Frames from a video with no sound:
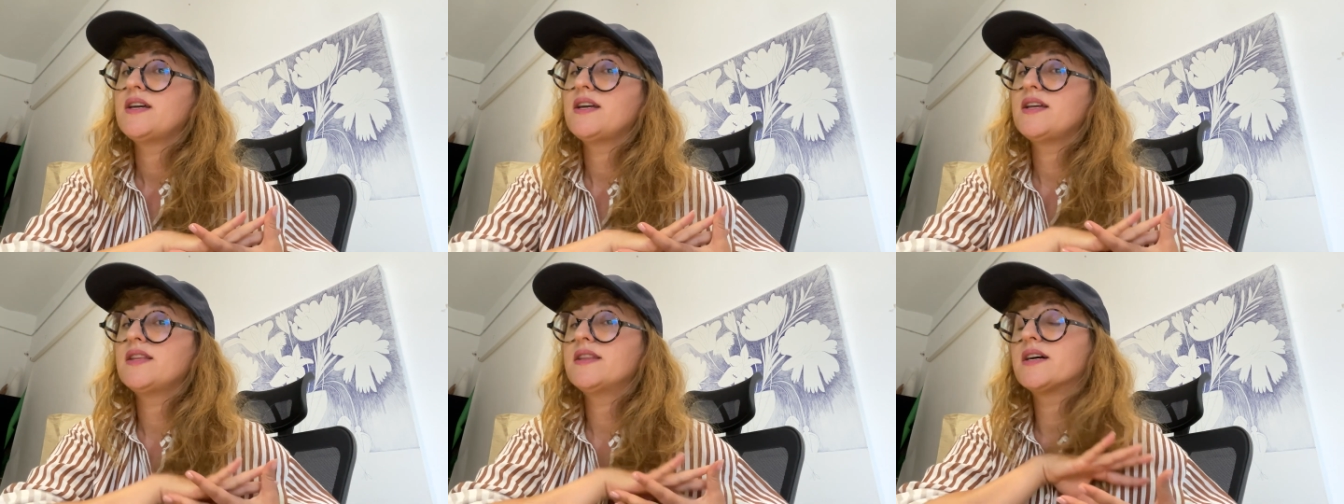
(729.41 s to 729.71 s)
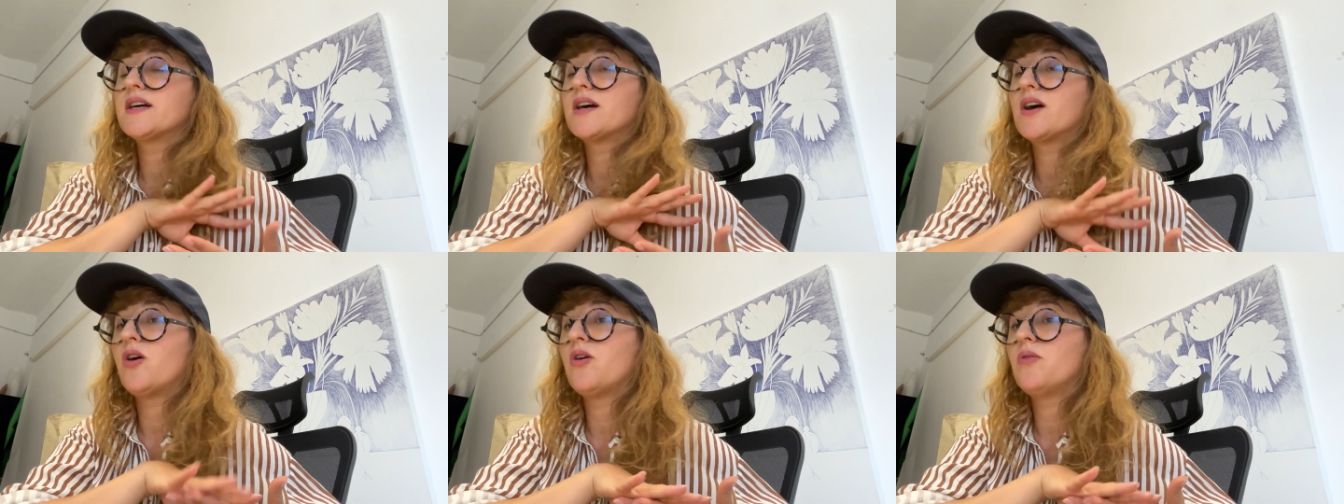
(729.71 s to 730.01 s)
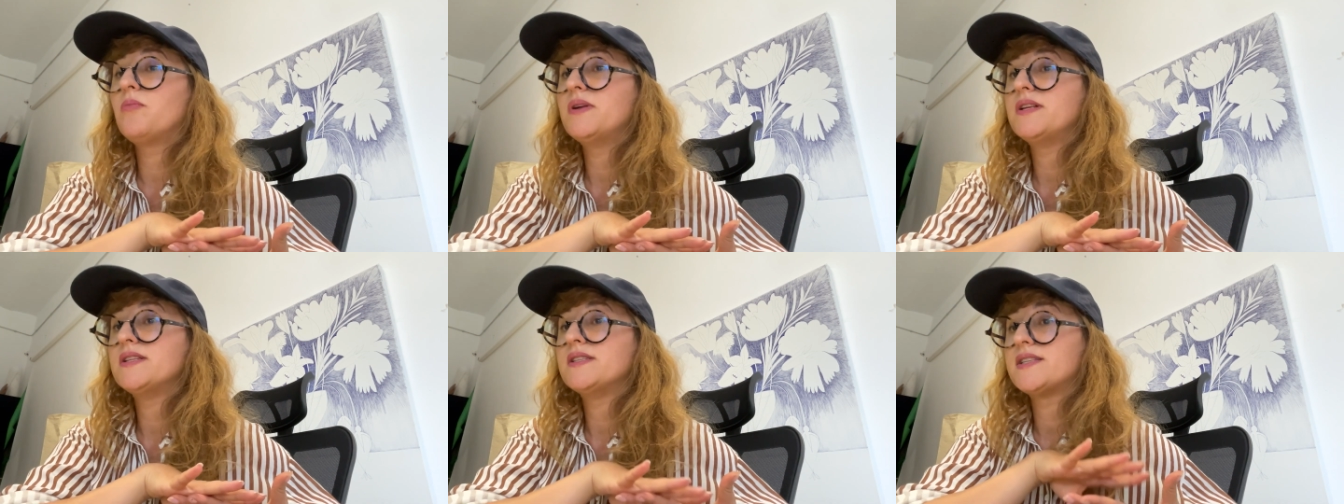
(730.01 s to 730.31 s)
in the
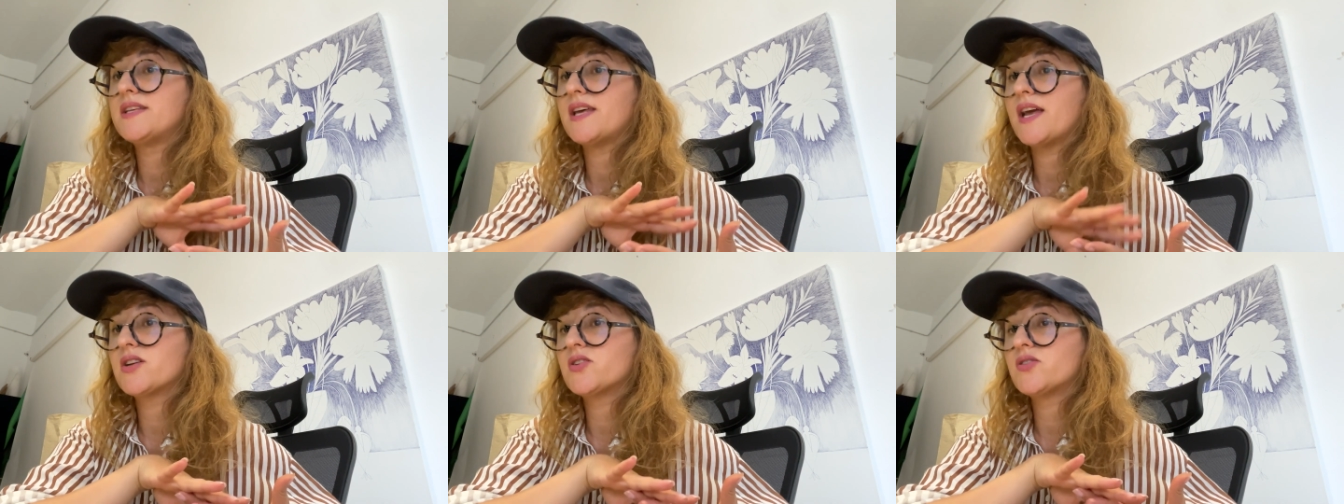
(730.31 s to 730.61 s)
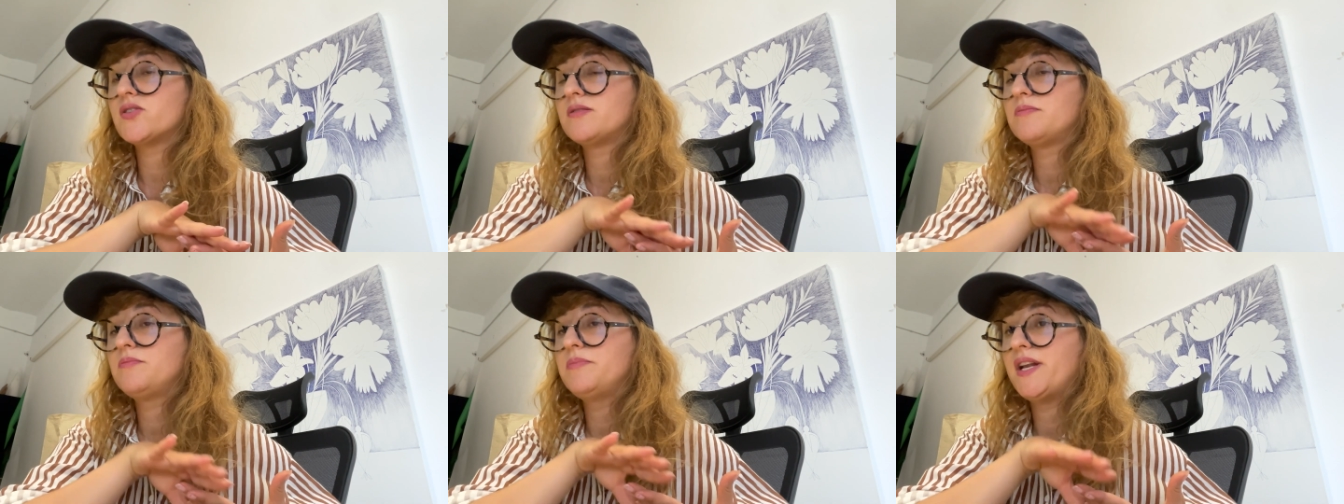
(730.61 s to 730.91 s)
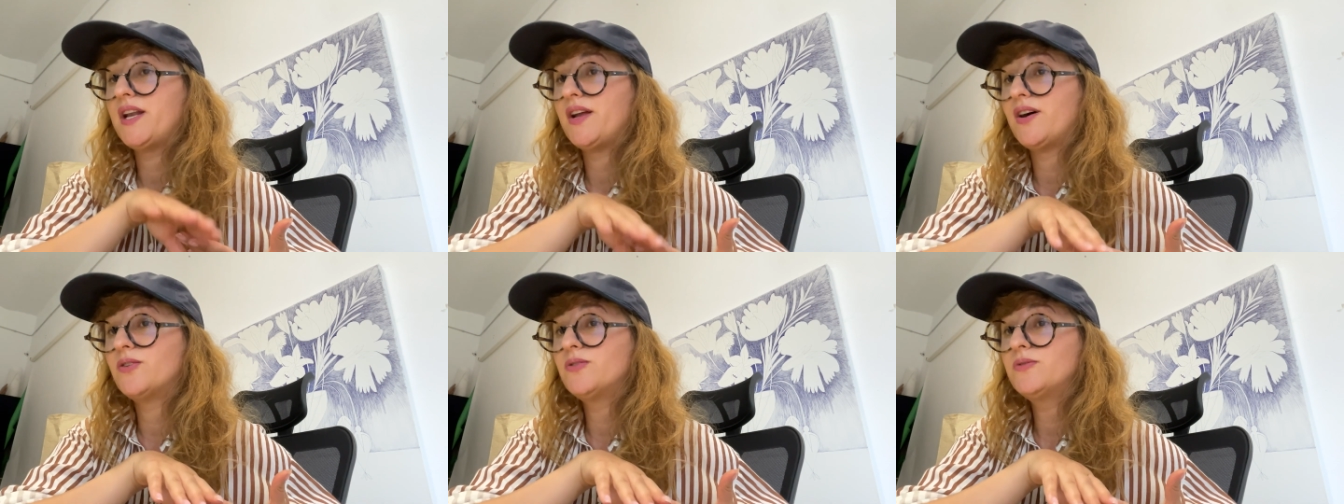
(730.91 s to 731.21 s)
comment section
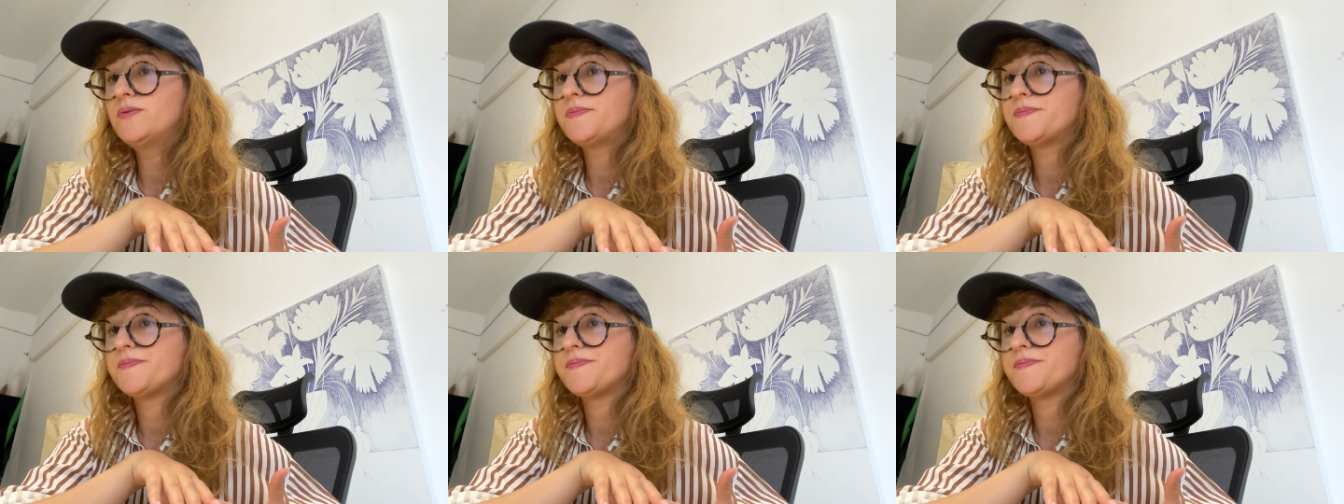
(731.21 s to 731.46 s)
below